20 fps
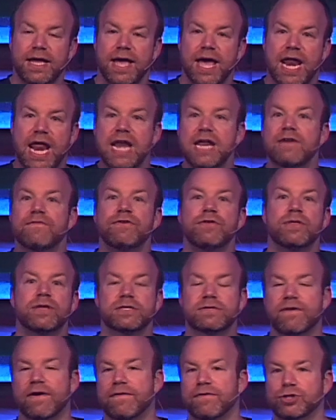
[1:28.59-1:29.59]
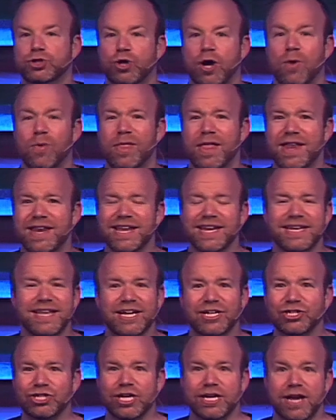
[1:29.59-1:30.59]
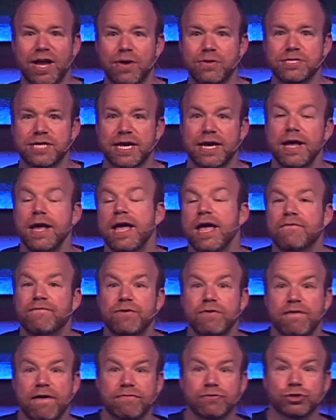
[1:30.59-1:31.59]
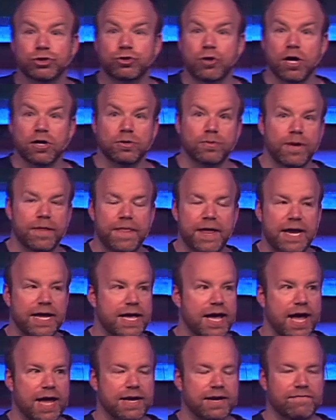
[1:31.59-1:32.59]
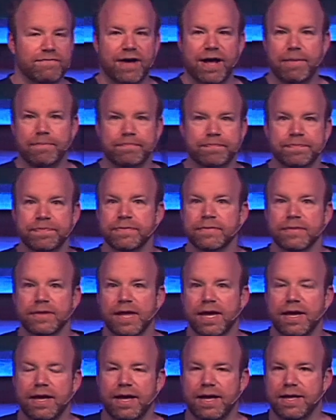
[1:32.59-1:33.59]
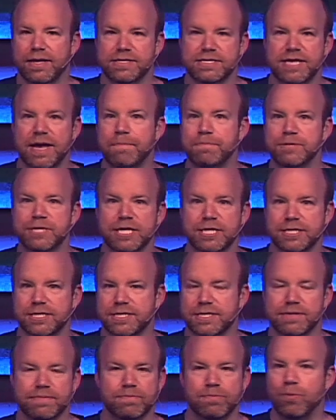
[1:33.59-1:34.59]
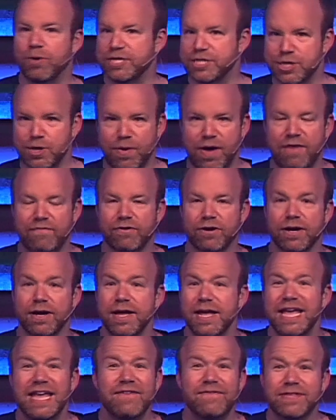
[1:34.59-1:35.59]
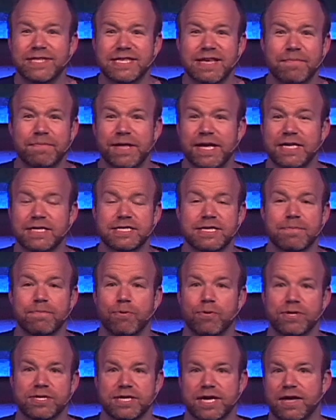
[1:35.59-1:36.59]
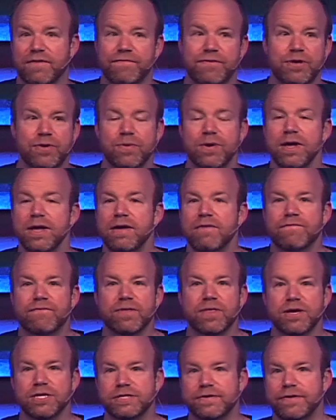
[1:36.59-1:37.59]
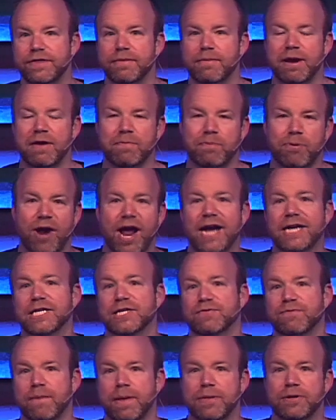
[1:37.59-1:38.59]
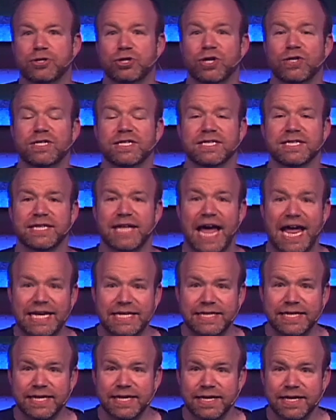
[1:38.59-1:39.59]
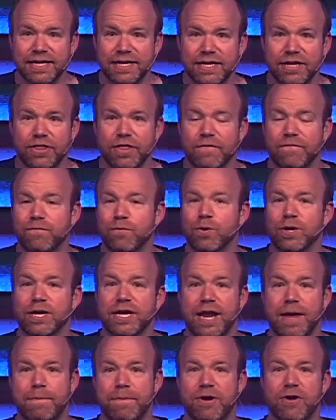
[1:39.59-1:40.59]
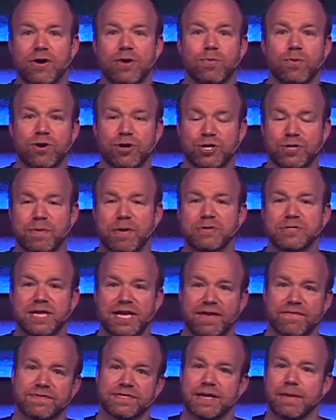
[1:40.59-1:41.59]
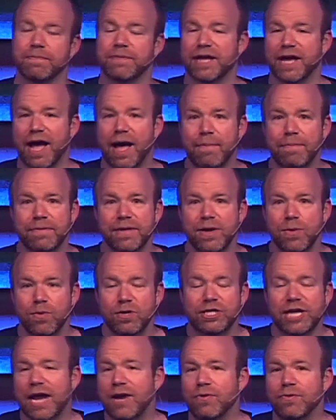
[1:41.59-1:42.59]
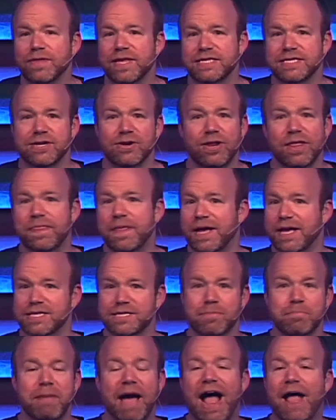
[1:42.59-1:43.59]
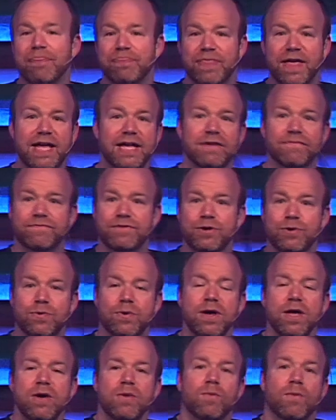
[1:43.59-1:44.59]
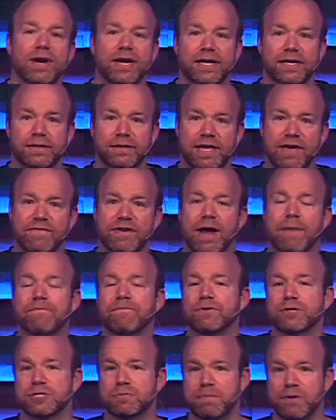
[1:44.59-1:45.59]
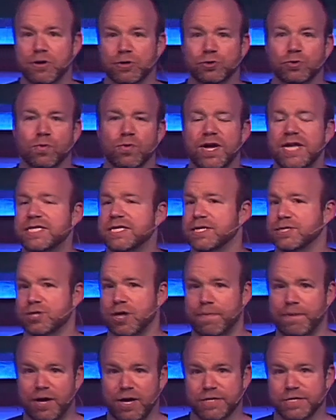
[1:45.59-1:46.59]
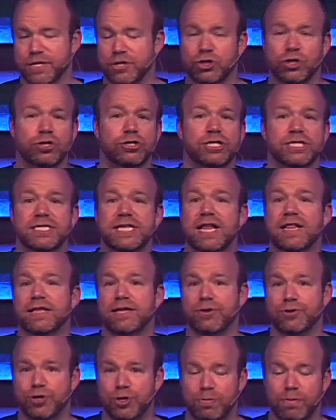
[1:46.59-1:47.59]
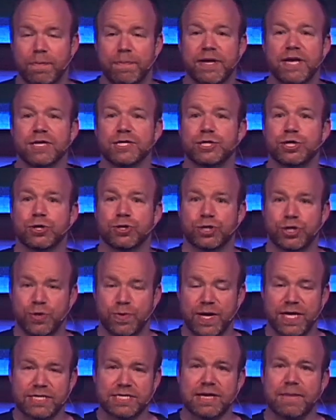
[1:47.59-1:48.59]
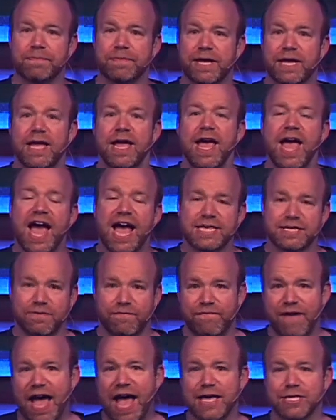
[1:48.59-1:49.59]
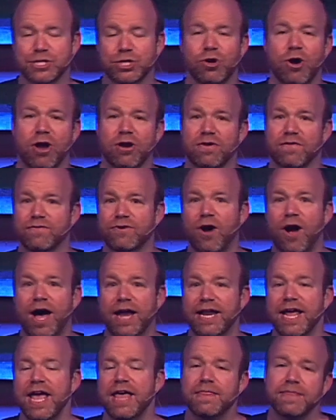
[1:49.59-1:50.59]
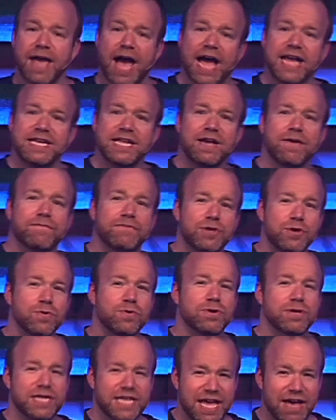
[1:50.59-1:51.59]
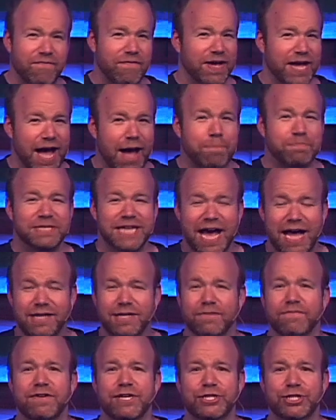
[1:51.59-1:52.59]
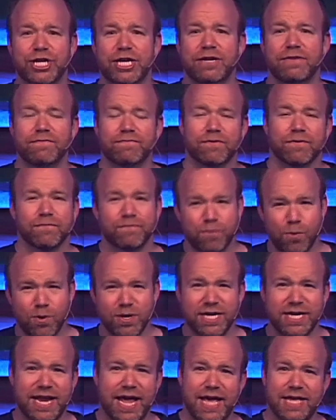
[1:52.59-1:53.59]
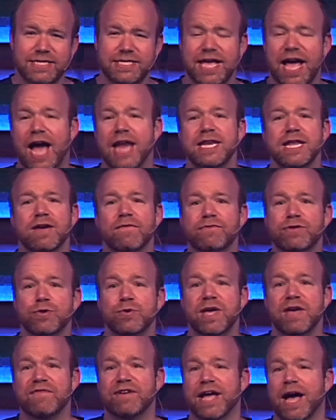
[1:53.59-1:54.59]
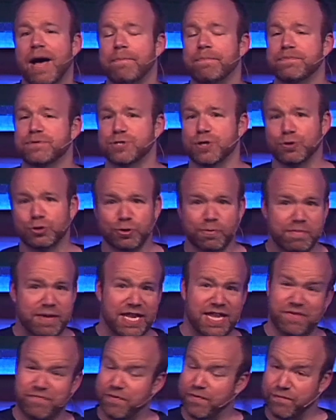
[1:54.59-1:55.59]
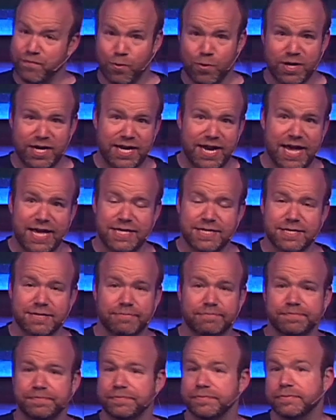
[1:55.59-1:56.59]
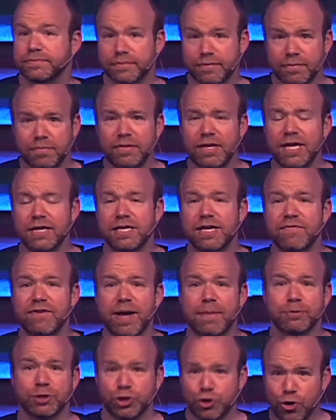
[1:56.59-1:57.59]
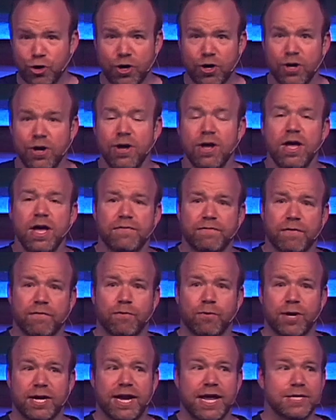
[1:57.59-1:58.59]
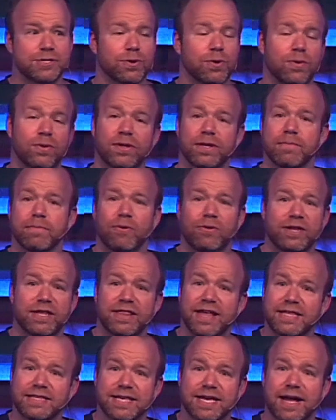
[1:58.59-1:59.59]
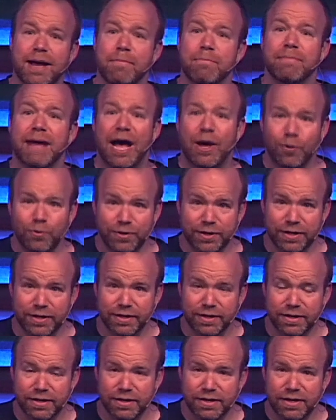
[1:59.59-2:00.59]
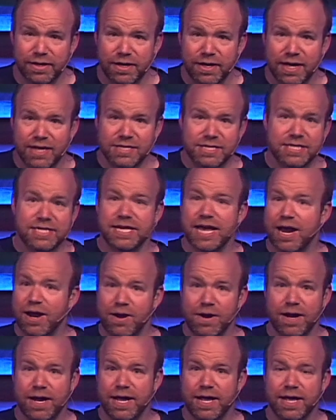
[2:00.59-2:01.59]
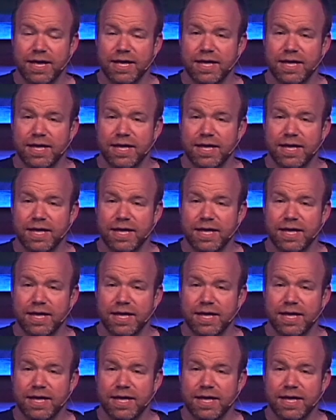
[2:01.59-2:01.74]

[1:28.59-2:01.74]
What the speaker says: And any of you that's ever struggled with any addiction knows it. If you've ever struggled with any kind of substance whatsoever, even something as simple as like if you, for those of you that might have practiced from other churches, Lent, you know, the 40-day period where you're supposed to give something up, which I don't necessarily think is a bad thing if you want to give it up for spiritual reasons, not because the church is telling you to, but because you're doing something as a fast in honor of God. The idea of you giving up television for 40 days, the idea of you giving up social media for 40 days, giving up sugar for 40 days, holy moly, that's like a mountain. It's scary.